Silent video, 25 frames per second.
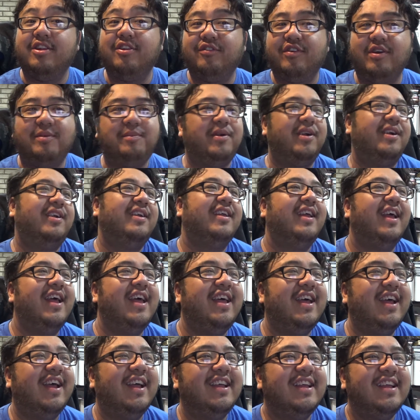November.
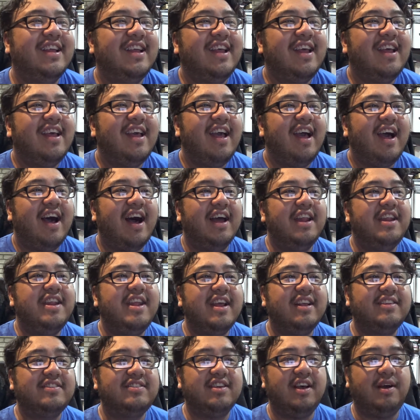
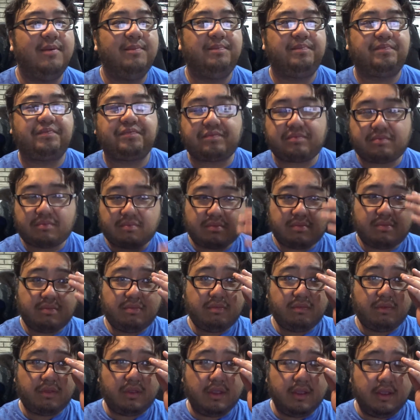Next up
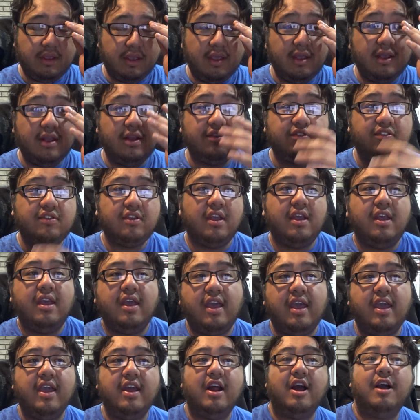is
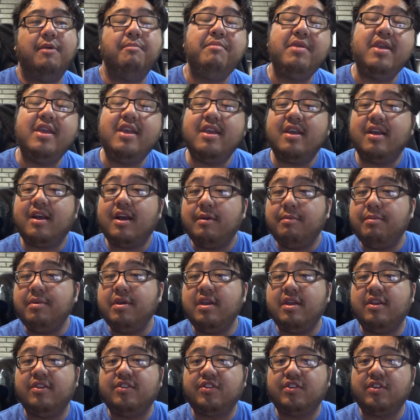an
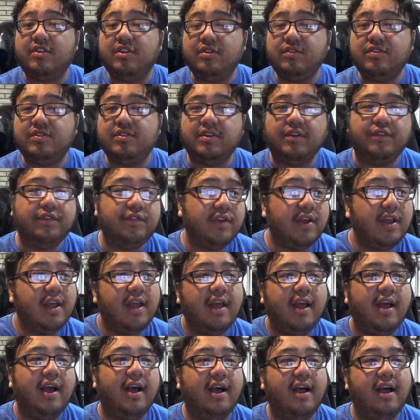AmiAmi exclusive,
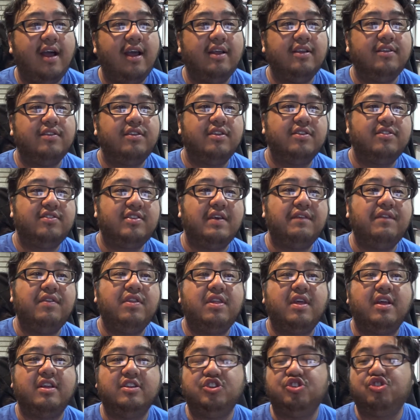the
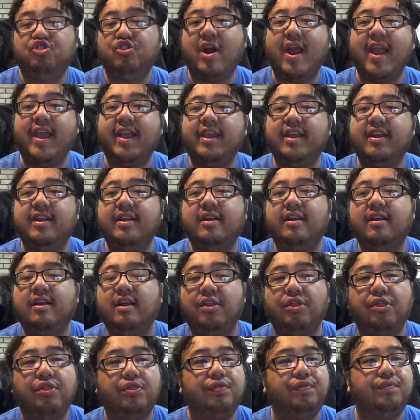7th Dragon.
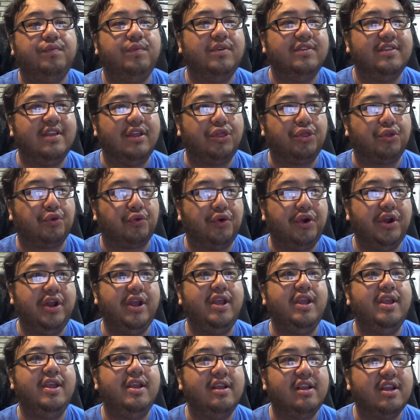Was it
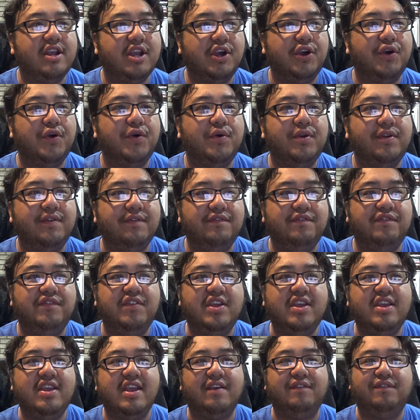3 code
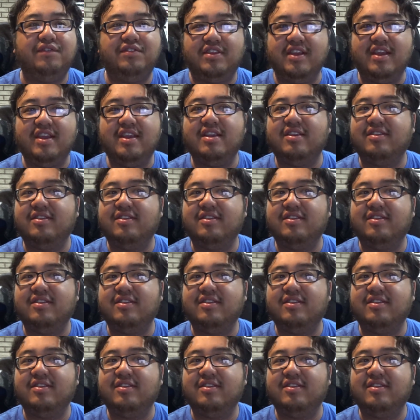VFD,